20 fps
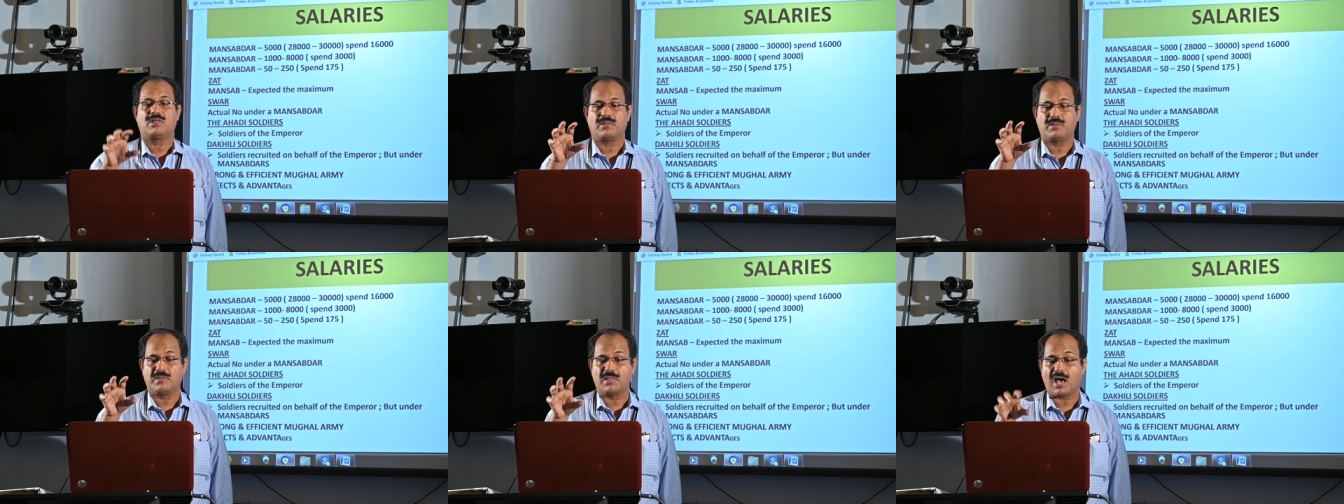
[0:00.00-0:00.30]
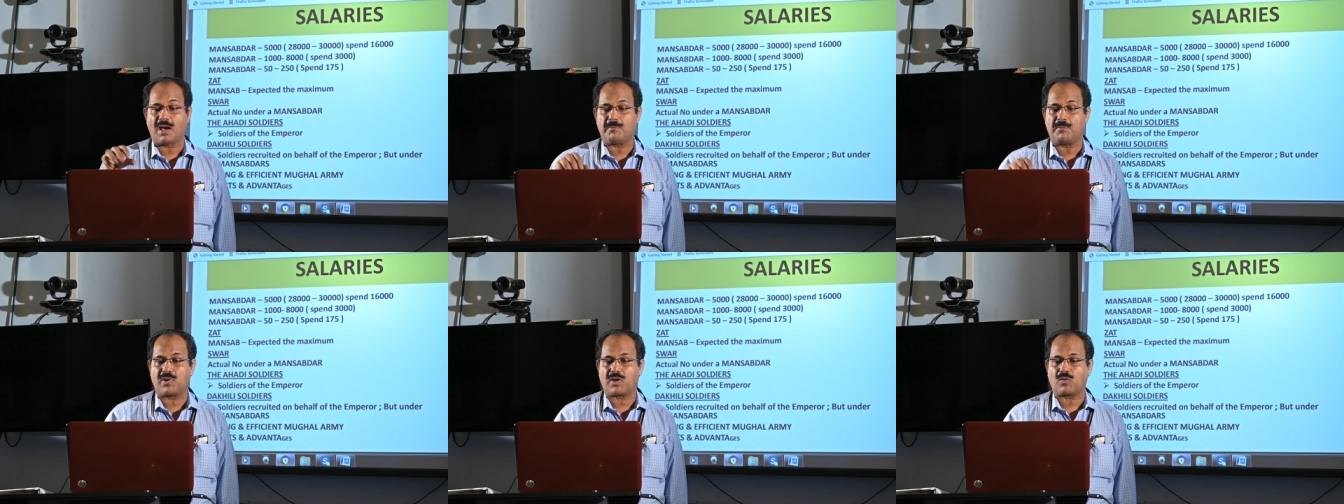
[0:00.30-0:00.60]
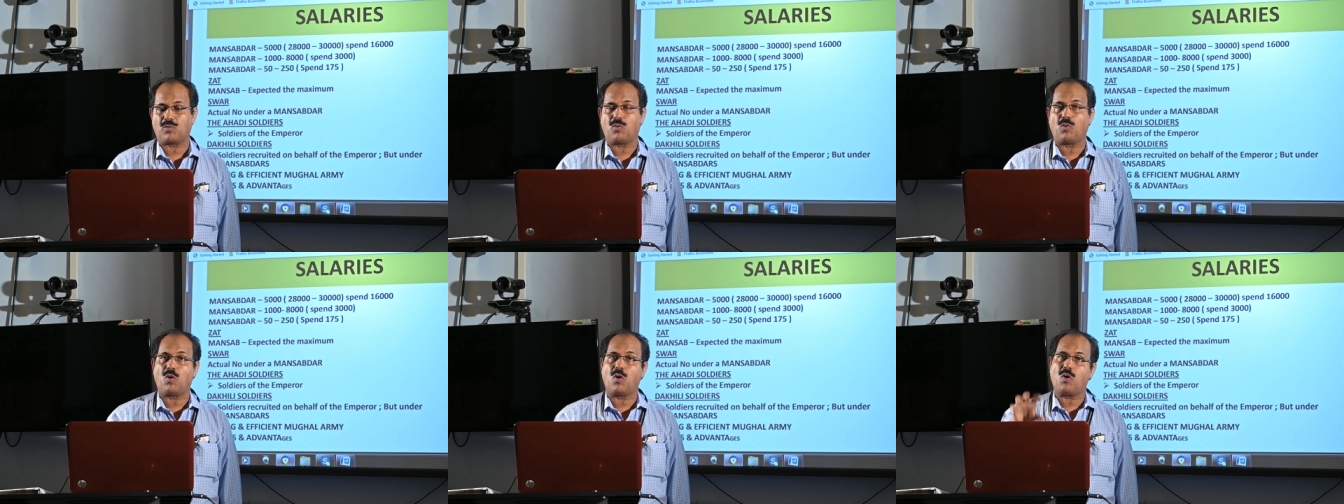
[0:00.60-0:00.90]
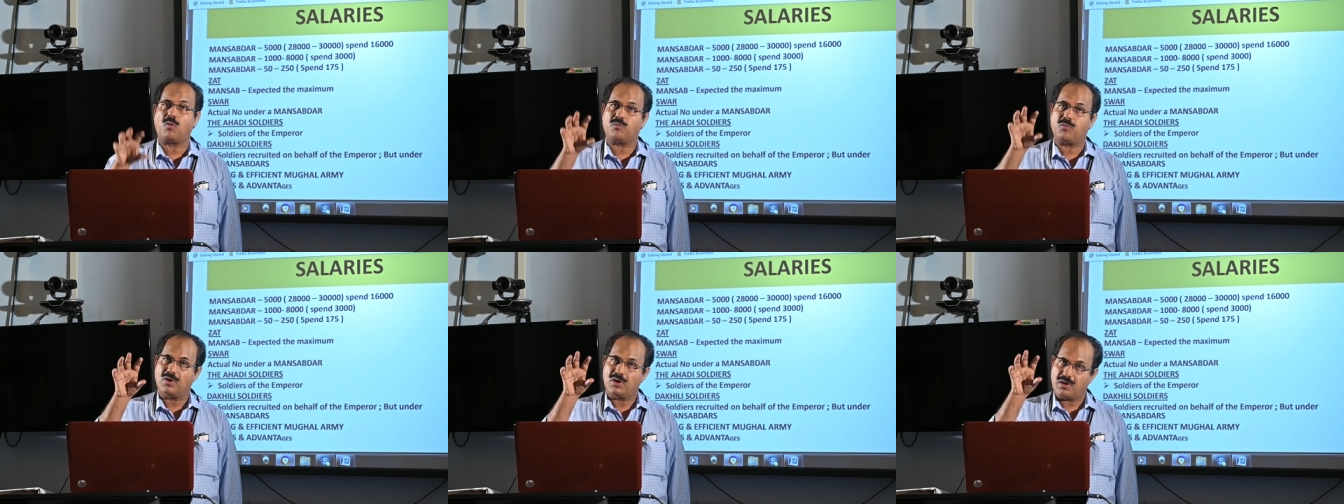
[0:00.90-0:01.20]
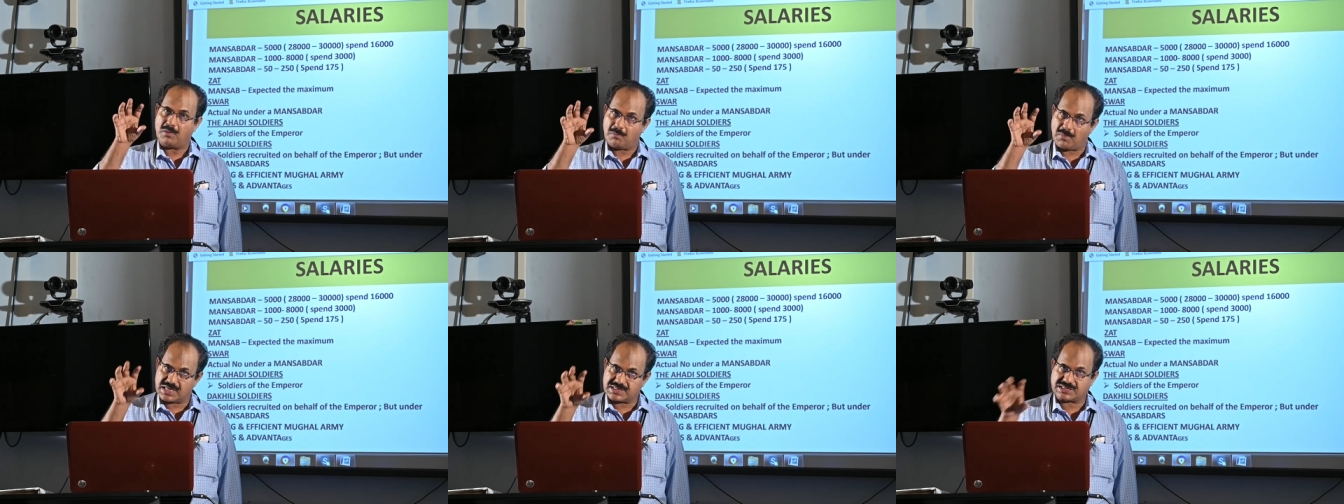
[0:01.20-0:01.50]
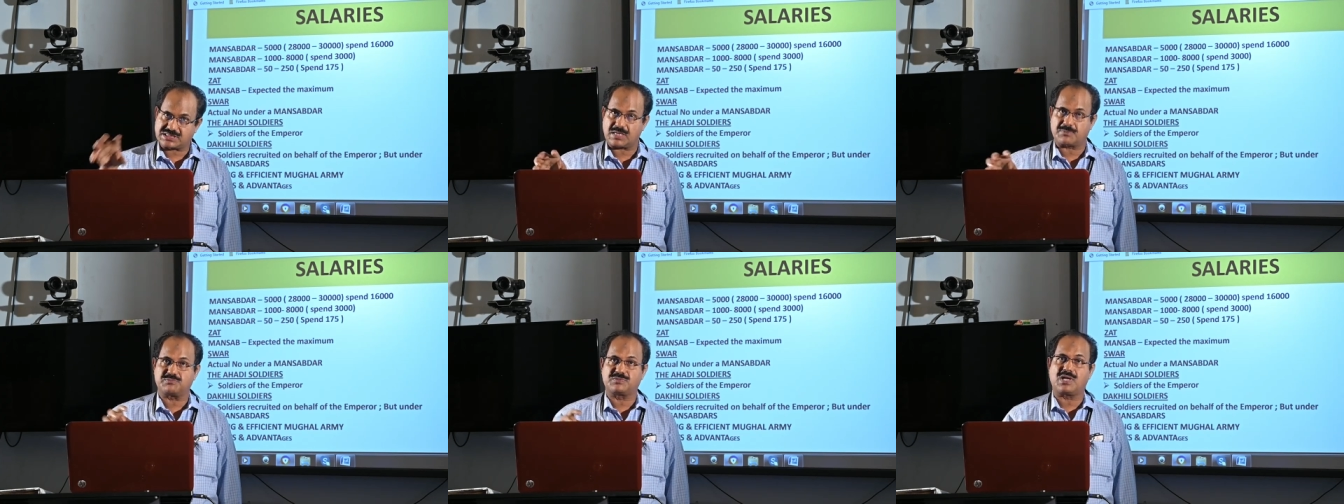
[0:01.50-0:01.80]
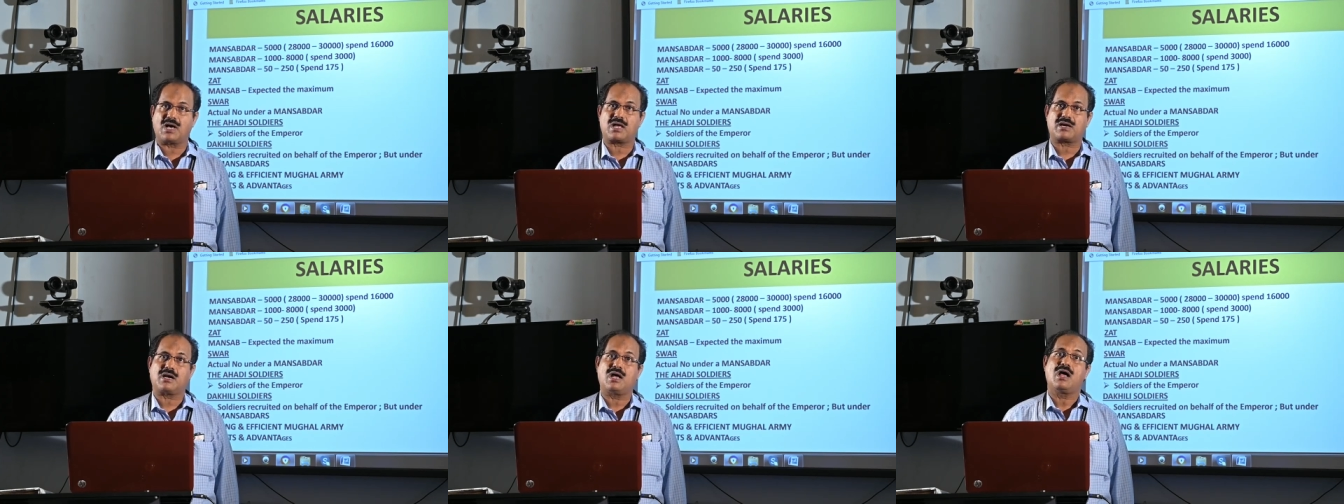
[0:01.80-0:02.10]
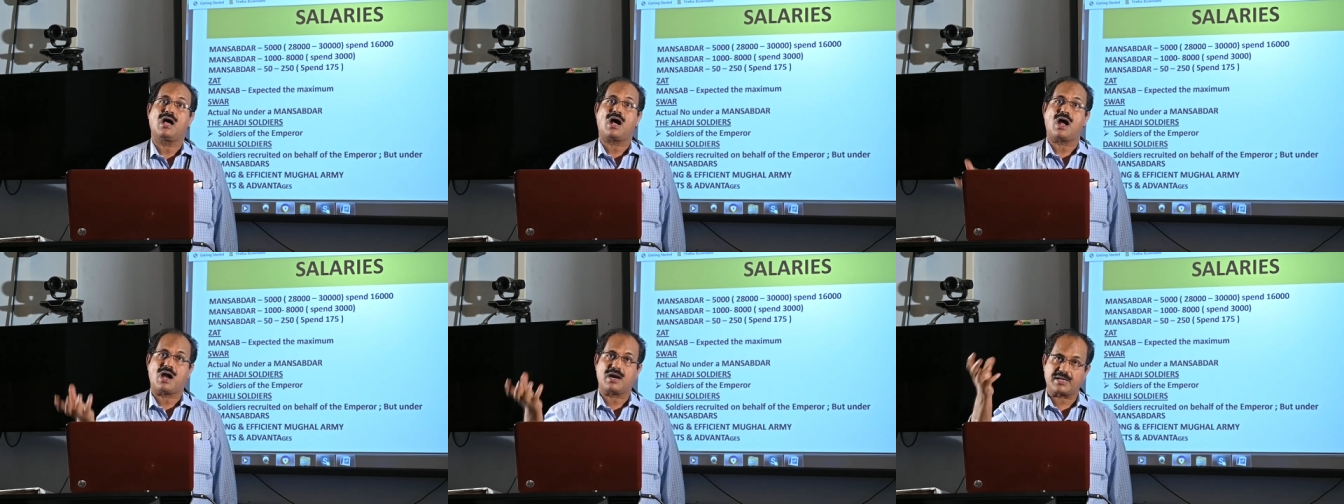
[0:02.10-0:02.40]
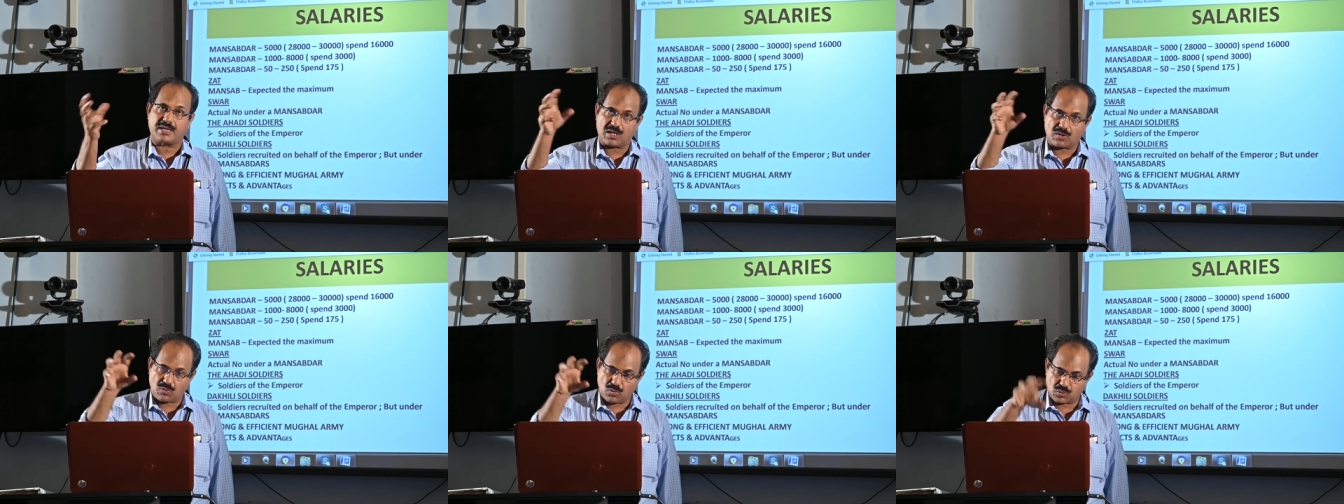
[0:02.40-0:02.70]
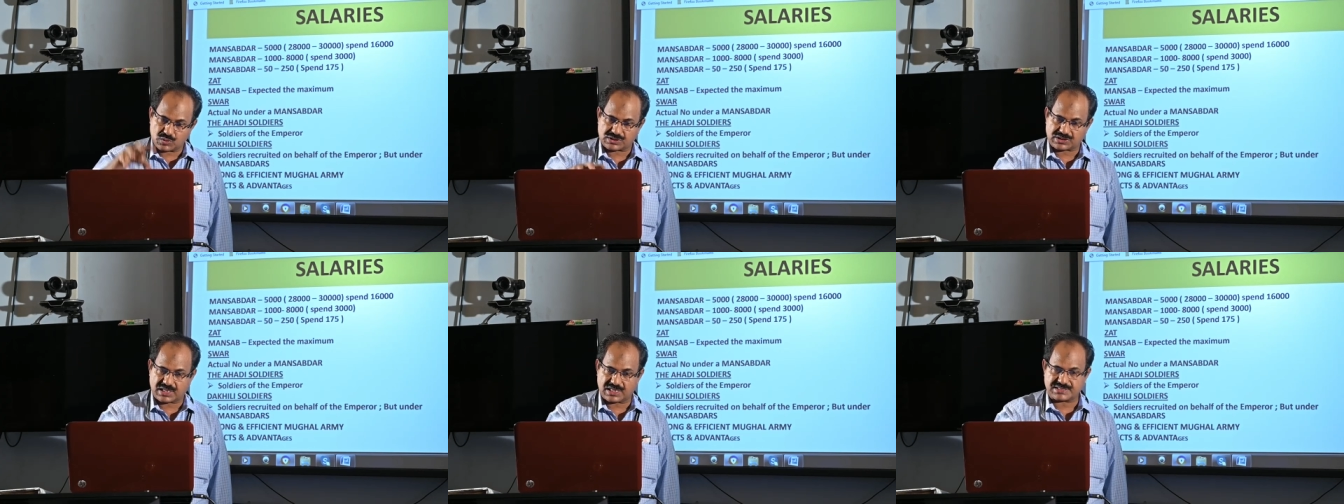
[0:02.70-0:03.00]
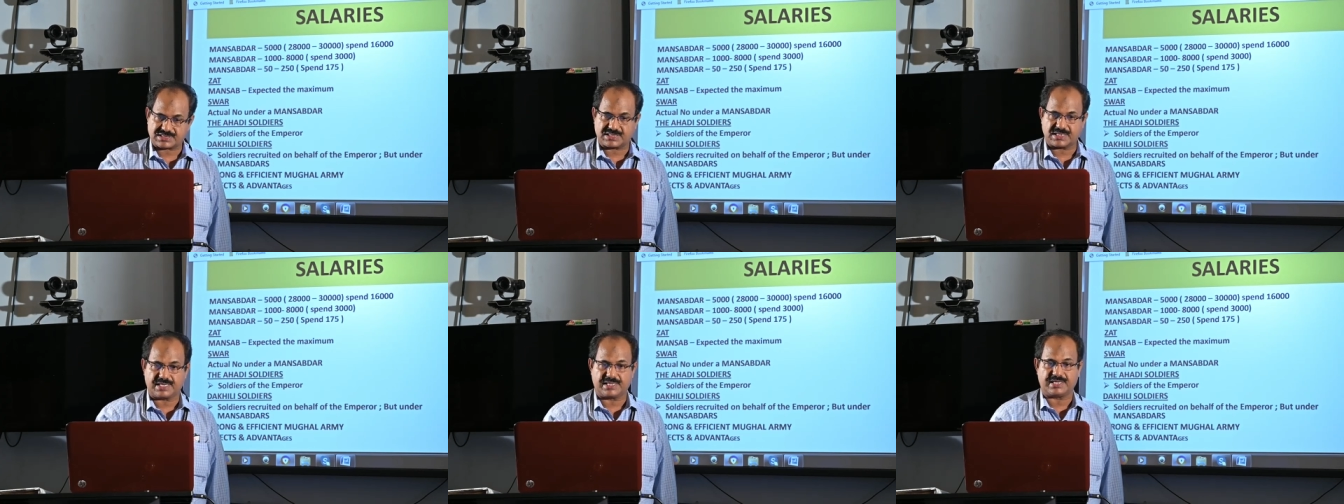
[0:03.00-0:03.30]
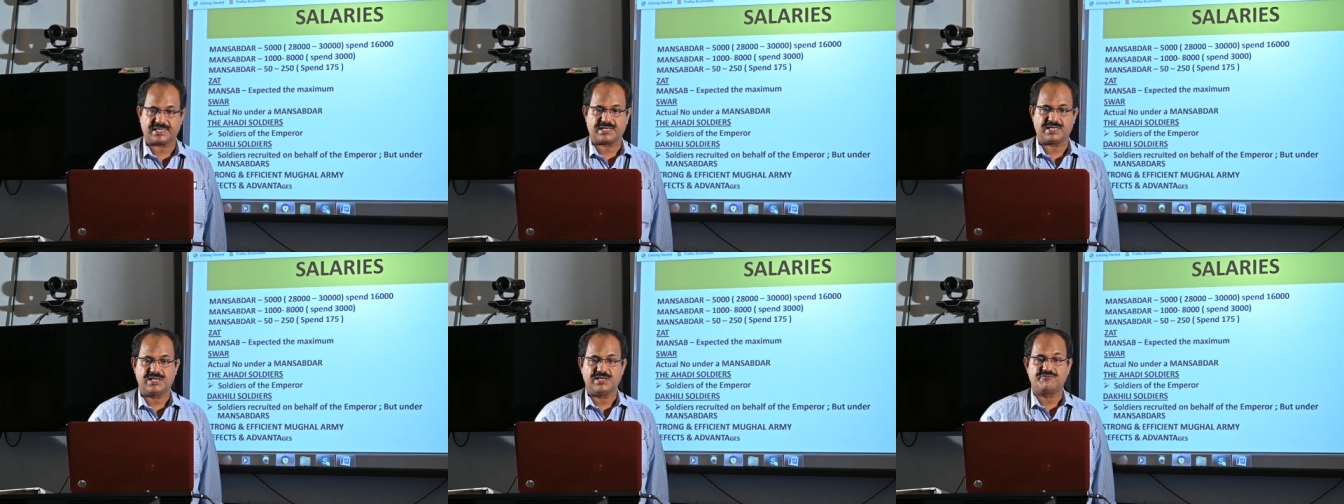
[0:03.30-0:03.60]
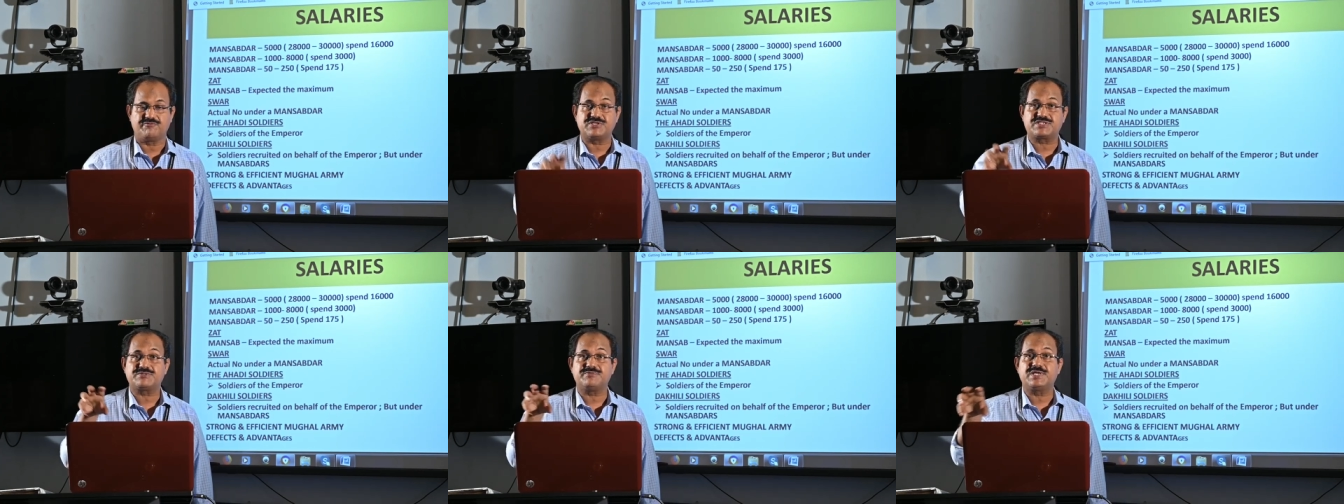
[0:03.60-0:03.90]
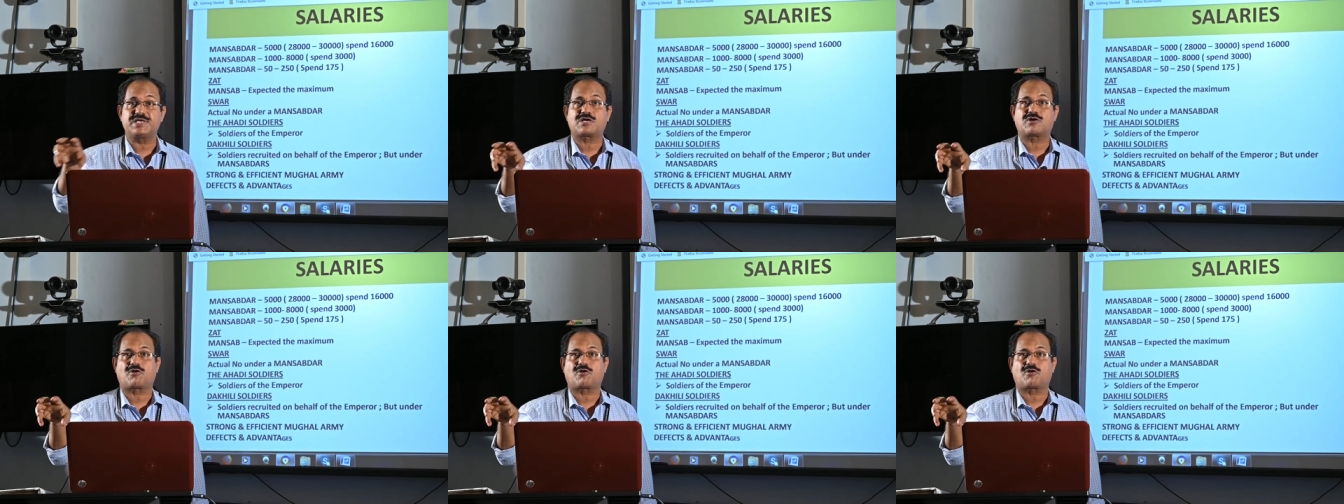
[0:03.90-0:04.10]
number of Mansabdar under whose custody, which we